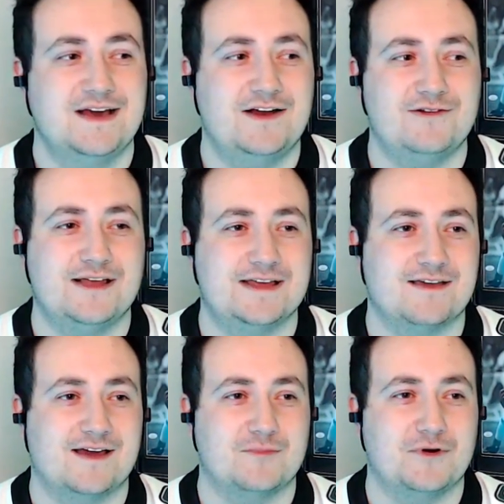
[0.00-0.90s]
I don't like
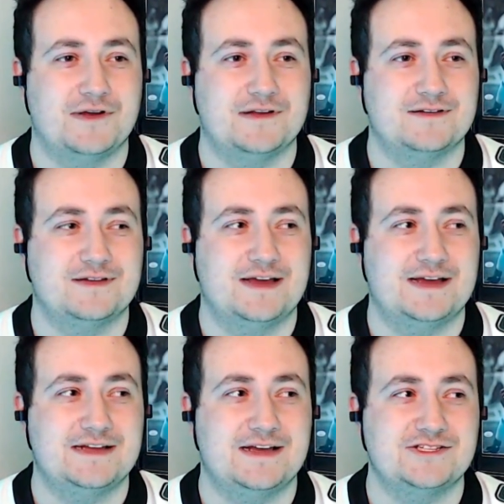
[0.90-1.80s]
Zack Baun.
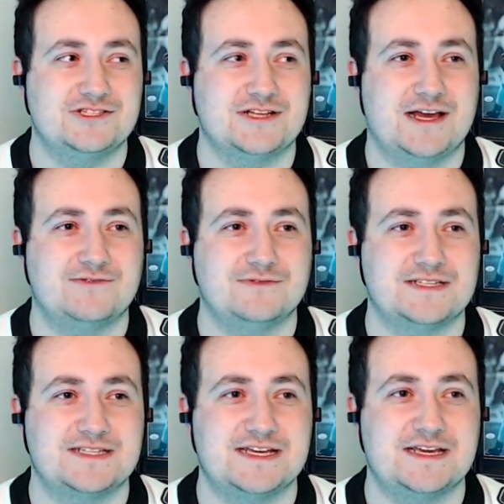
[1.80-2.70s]
I I just I don't
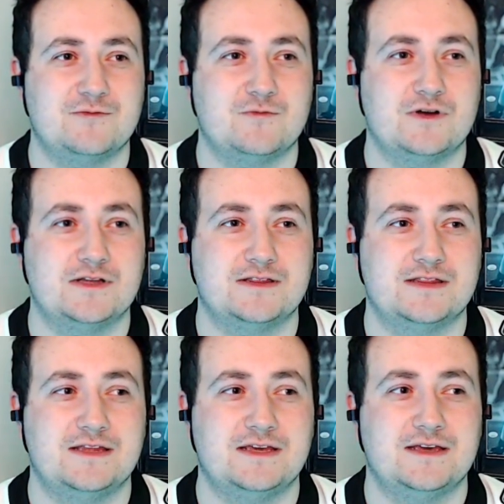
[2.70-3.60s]
see what
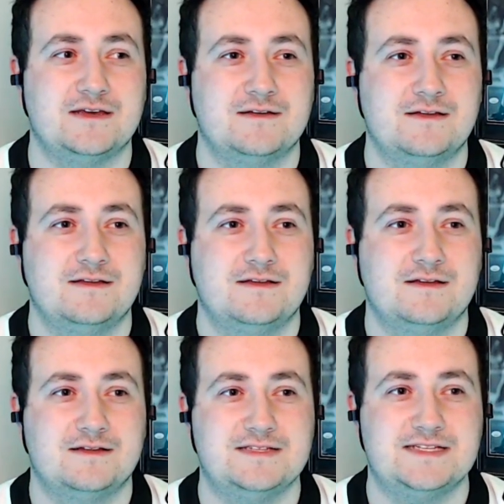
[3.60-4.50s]
the
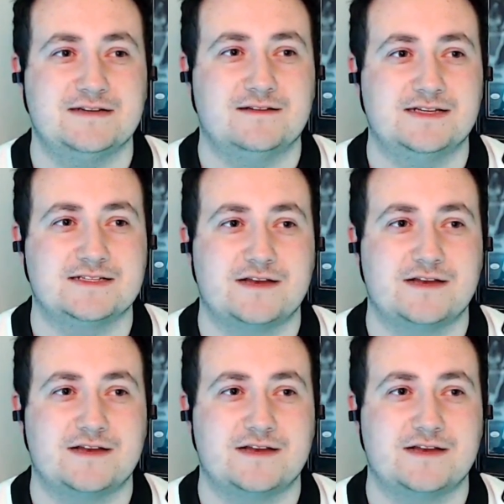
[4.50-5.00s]
deal is.